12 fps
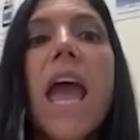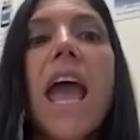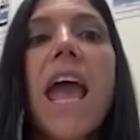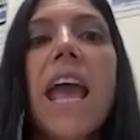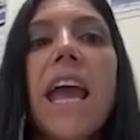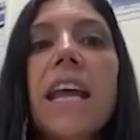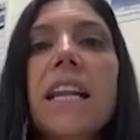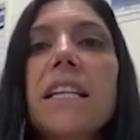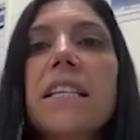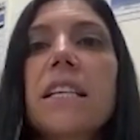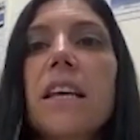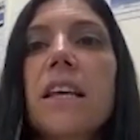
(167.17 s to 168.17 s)

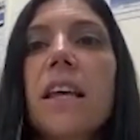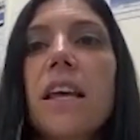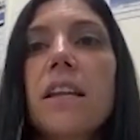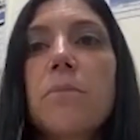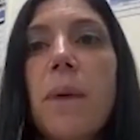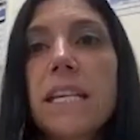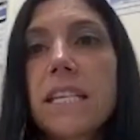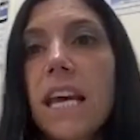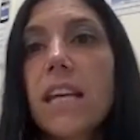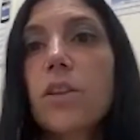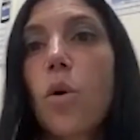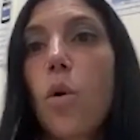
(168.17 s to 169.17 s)
and
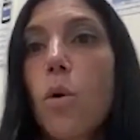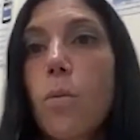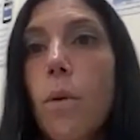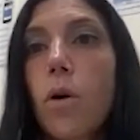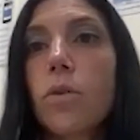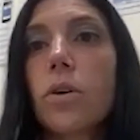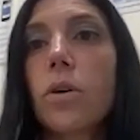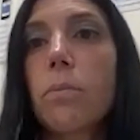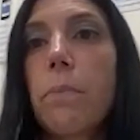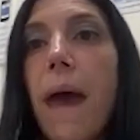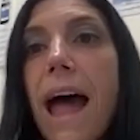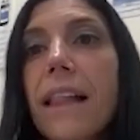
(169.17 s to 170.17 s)
maintain the hormonal
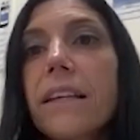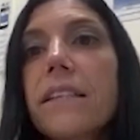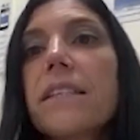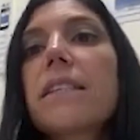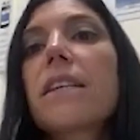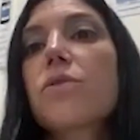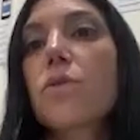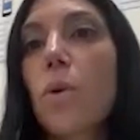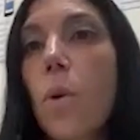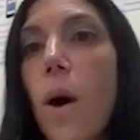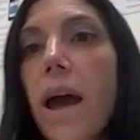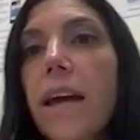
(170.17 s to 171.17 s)
balance that's
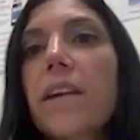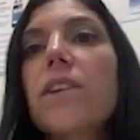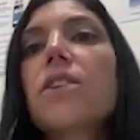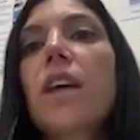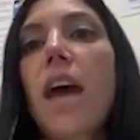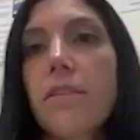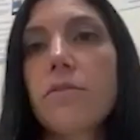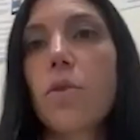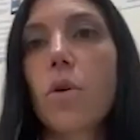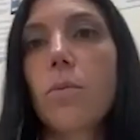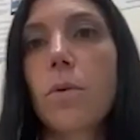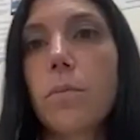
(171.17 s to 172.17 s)
required to have
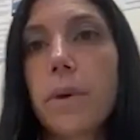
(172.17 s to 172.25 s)
normal